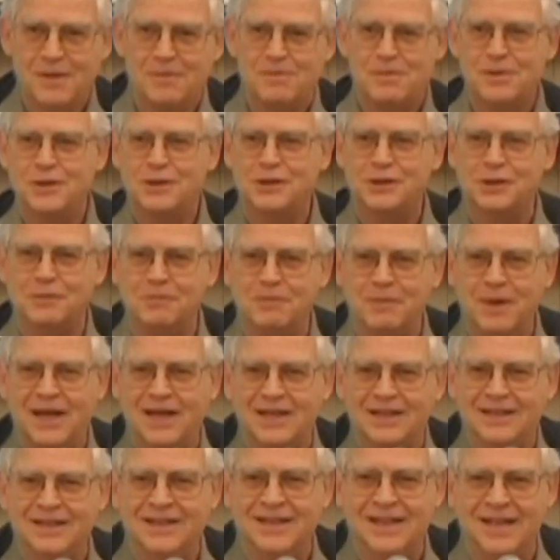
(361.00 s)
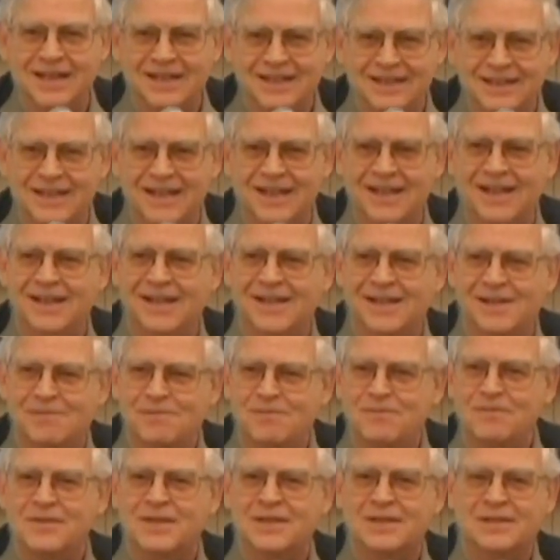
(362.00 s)
push a button
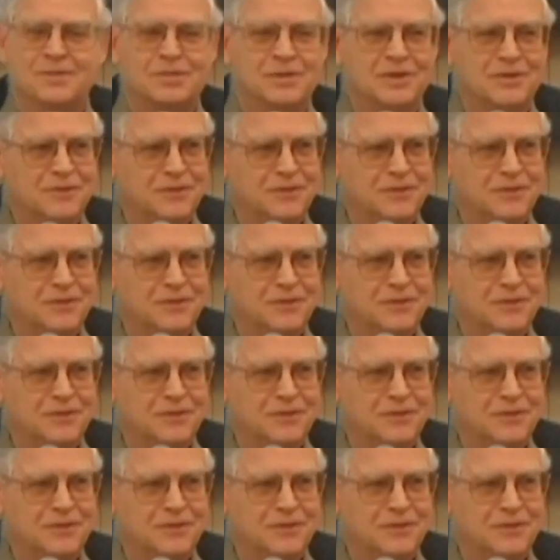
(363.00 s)
and this would